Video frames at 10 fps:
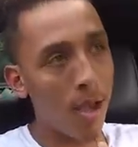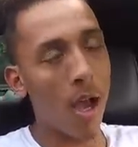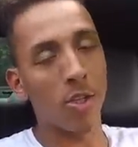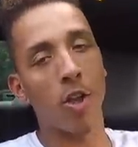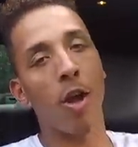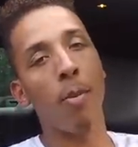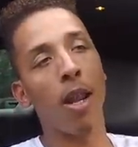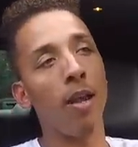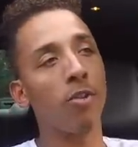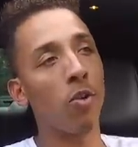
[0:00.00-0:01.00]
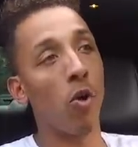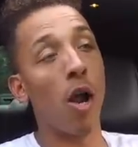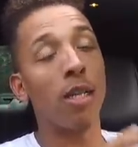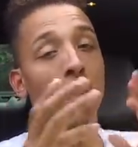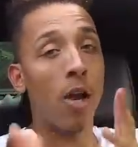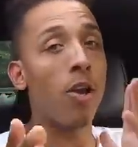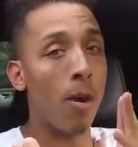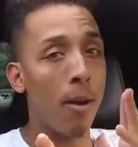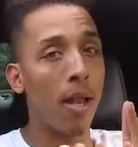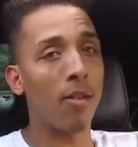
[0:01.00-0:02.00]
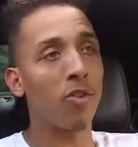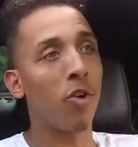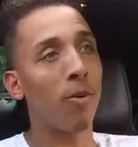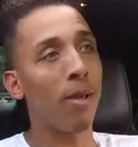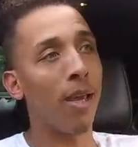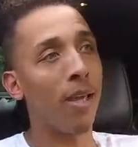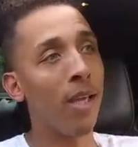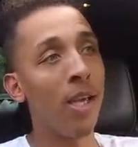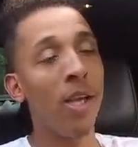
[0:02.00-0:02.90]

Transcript: I'll show y'all my life story. I'll tell y'all my life story, man.